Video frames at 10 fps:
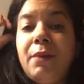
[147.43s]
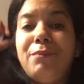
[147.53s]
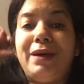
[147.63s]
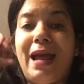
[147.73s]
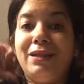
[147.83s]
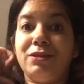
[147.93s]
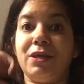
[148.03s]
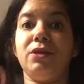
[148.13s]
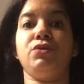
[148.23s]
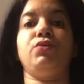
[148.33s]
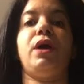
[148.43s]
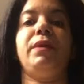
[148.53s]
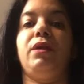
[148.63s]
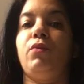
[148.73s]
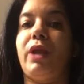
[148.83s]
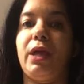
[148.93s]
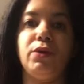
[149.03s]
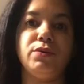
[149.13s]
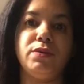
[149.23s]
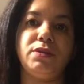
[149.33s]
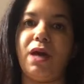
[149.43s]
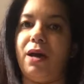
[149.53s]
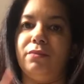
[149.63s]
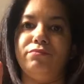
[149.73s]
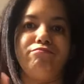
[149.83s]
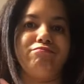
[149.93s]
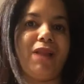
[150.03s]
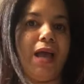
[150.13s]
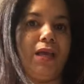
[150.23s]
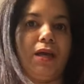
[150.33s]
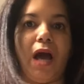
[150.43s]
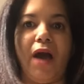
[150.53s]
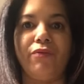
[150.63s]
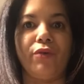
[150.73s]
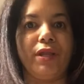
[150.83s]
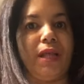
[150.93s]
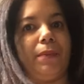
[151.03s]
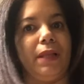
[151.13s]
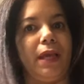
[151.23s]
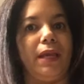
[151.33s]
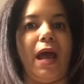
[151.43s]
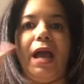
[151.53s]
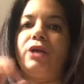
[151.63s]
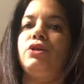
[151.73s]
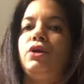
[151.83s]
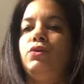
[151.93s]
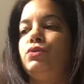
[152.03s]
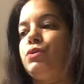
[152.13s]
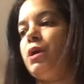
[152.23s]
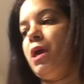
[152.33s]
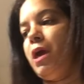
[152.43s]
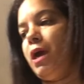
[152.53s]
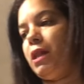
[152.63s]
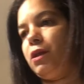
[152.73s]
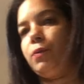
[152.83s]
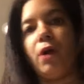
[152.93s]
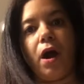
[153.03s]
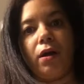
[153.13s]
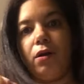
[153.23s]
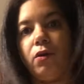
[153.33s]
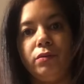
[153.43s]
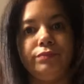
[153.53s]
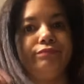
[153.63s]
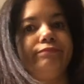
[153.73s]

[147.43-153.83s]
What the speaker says: but I to tell you the truth, I mean, what I use is after I depilate, I actually use a little bit of alcohol.